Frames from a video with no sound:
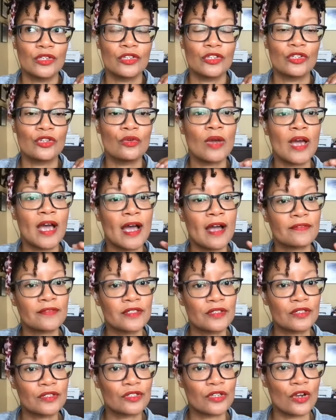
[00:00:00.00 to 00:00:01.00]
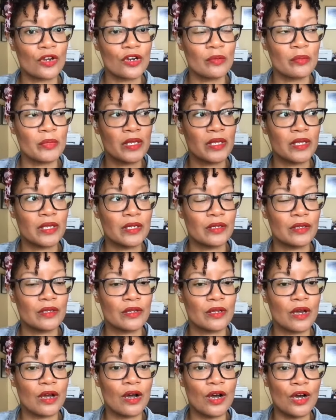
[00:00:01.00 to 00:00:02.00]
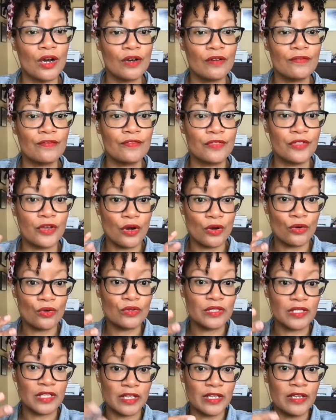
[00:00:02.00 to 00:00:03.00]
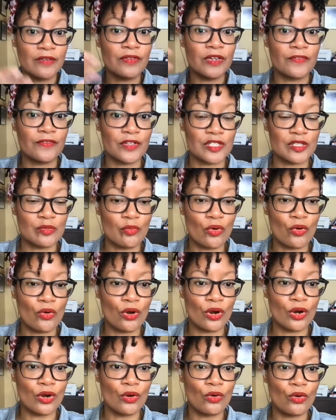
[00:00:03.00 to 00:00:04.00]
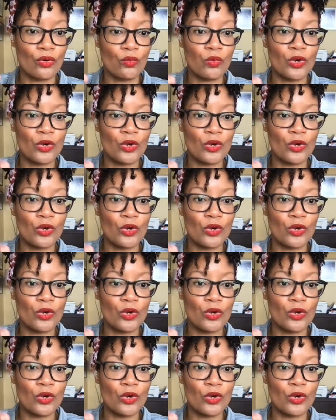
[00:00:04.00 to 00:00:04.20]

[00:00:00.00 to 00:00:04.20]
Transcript: you have to determine, of those, even if it's more,